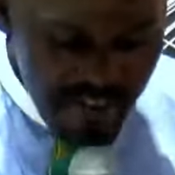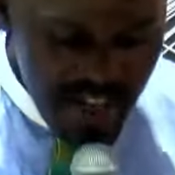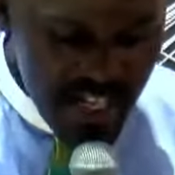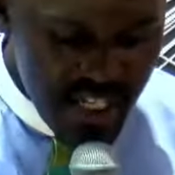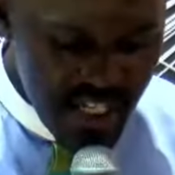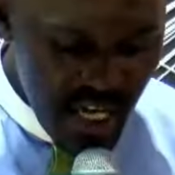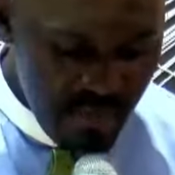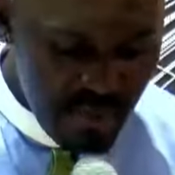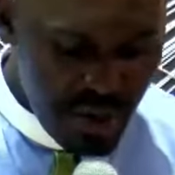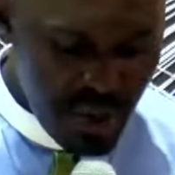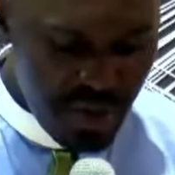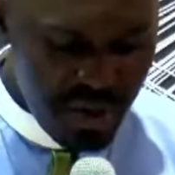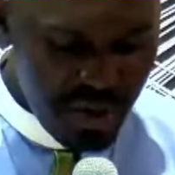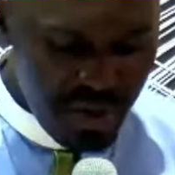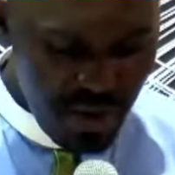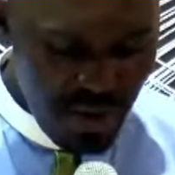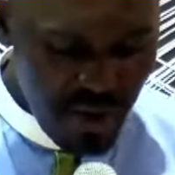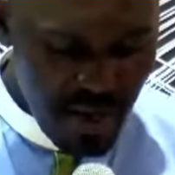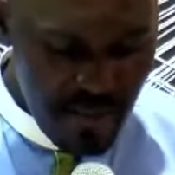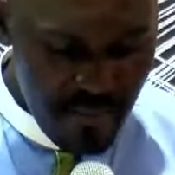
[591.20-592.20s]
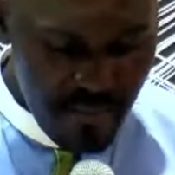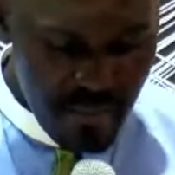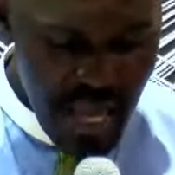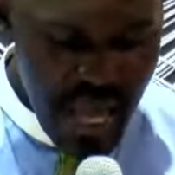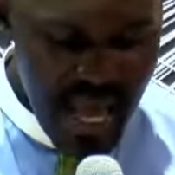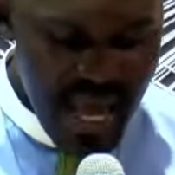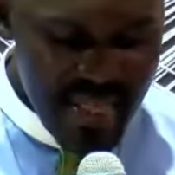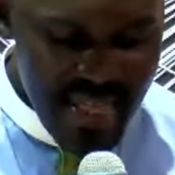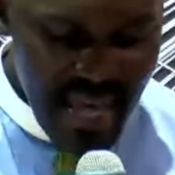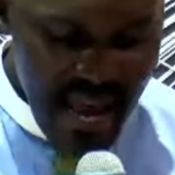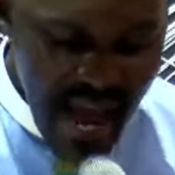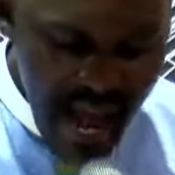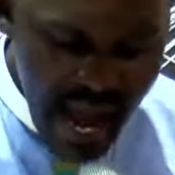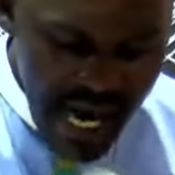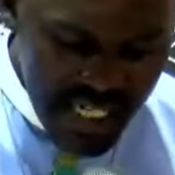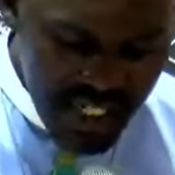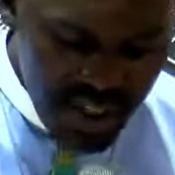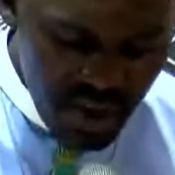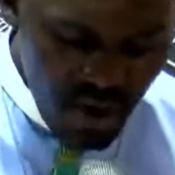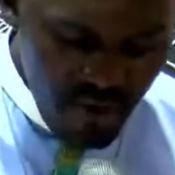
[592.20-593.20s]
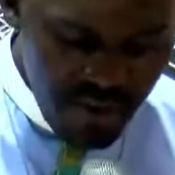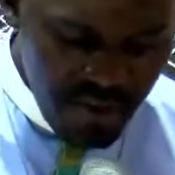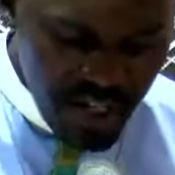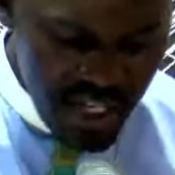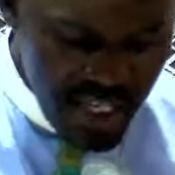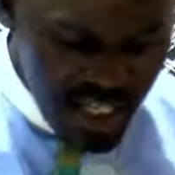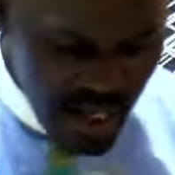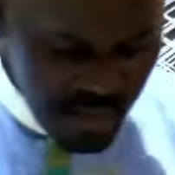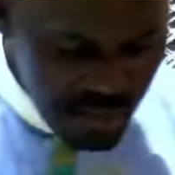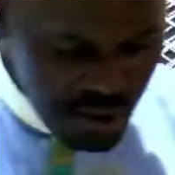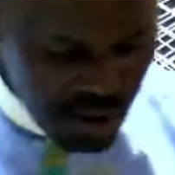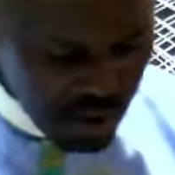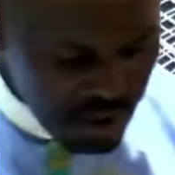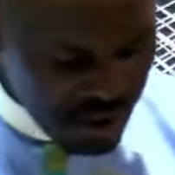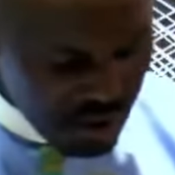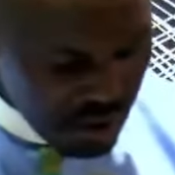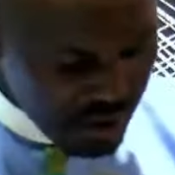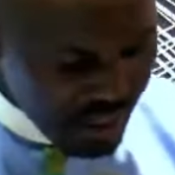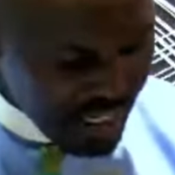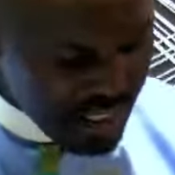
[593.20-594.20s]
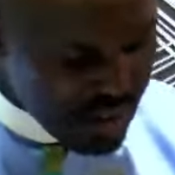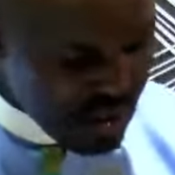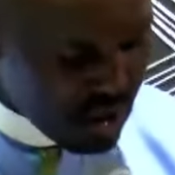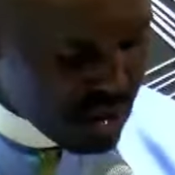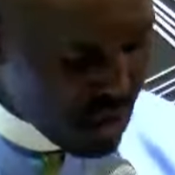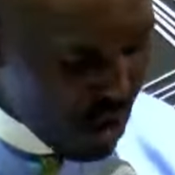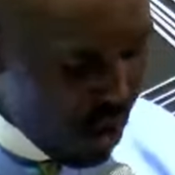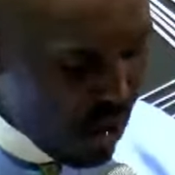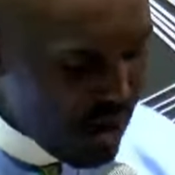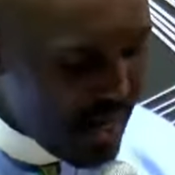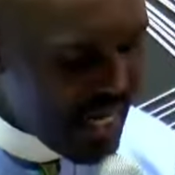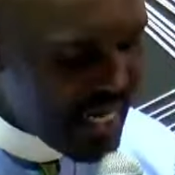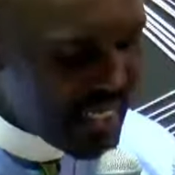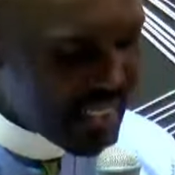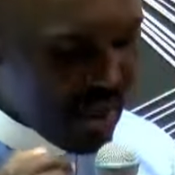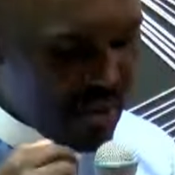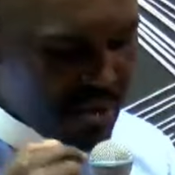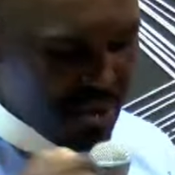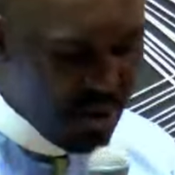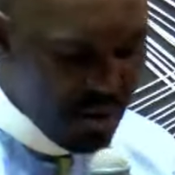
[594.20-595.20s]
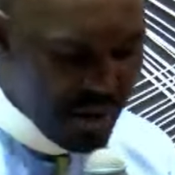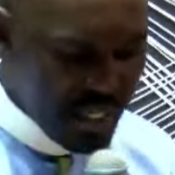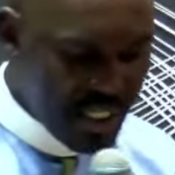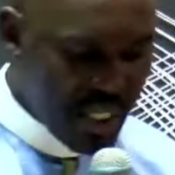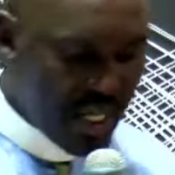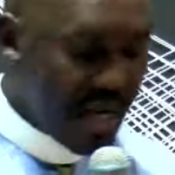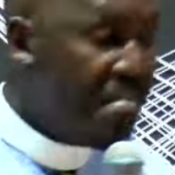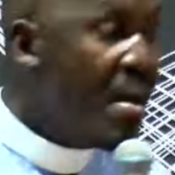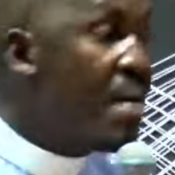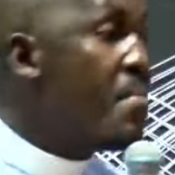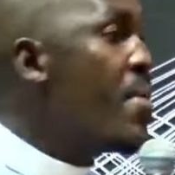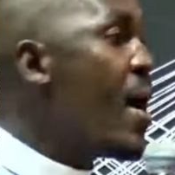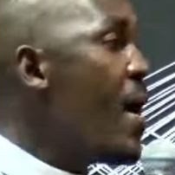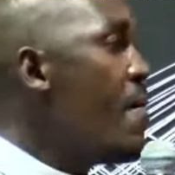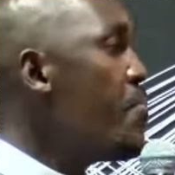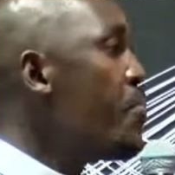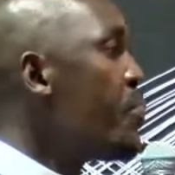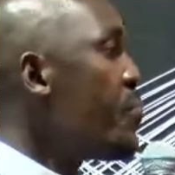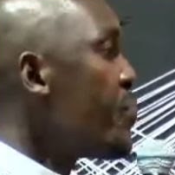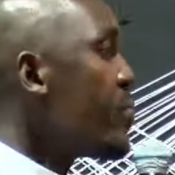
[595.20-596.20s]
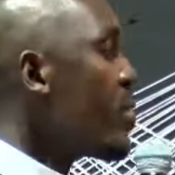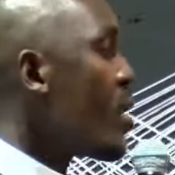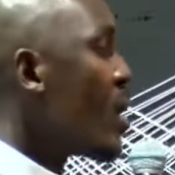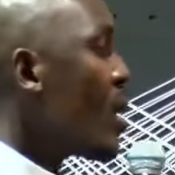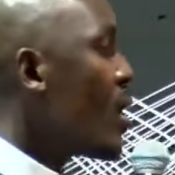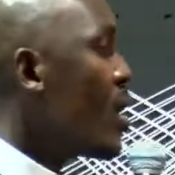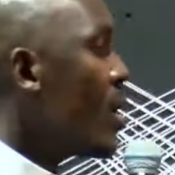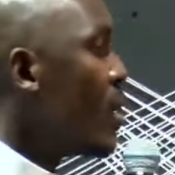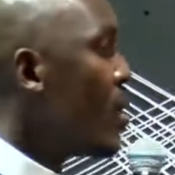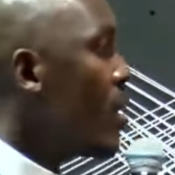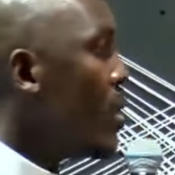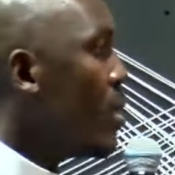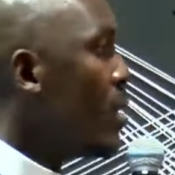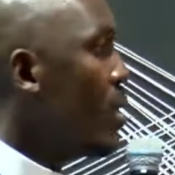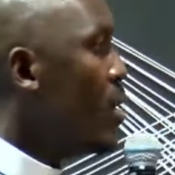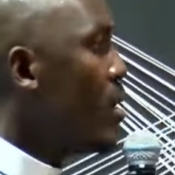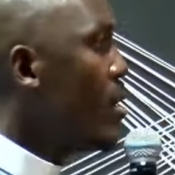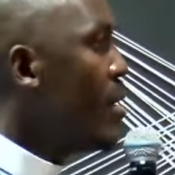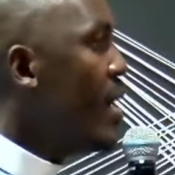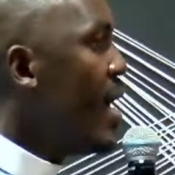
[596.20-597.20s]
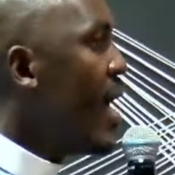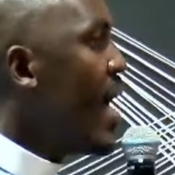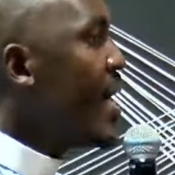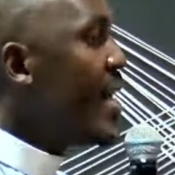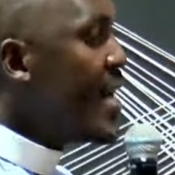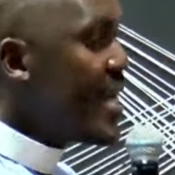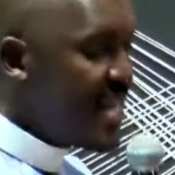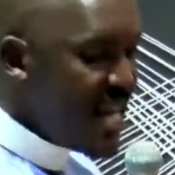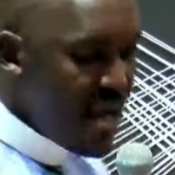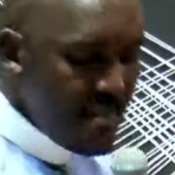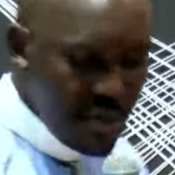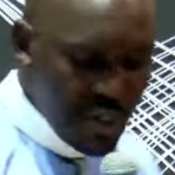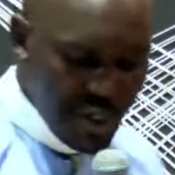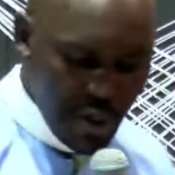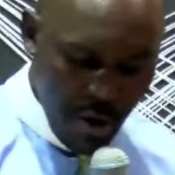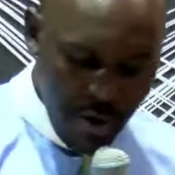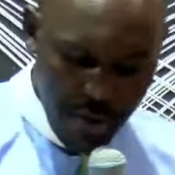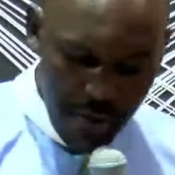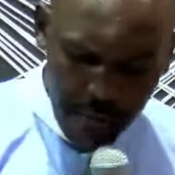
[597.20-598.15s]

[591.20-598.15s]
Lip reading: redemption through him. The act of redemption showcases not only his authority. Remember, redemption